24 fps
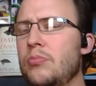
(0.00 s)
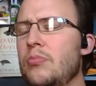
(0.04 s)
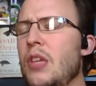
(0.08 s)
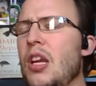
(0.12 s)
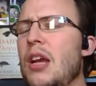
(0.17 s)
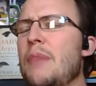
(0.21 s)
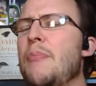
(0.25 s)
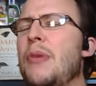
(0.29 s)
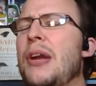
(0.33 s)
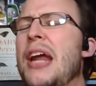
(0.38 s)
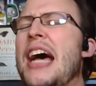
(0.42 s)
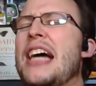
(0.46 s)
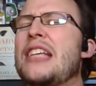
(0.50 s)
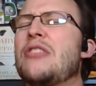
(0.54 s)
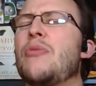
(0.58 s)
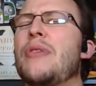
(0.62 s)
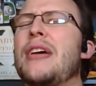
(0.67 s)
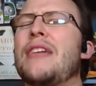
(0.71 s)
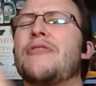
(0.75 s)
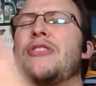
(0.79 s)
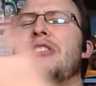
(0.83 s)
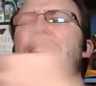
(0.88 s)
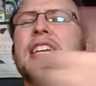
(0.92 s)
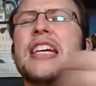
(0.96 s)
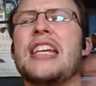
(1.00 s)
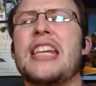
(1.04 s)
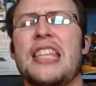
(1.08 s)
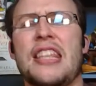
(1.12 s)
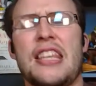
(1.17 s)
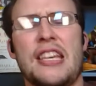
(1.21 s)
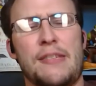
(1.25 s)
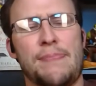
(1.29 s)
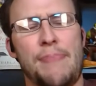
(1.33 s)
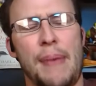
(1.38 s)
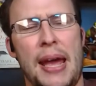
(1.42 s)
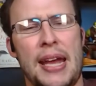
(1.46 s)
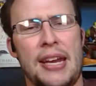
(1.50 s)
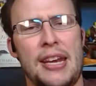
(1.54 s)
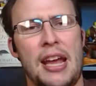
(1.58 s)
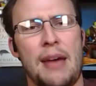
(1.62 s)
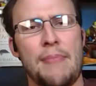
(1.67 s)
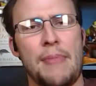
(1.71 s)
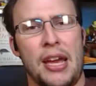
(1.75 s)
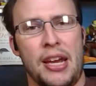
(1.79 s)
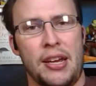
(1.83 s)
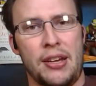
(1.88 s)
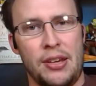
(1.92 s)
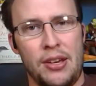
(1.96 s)
But as we have seen in this
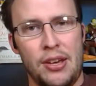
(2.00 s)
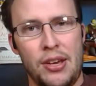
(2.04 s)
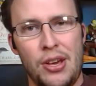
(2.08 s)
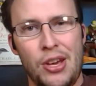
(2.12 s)
pandemic,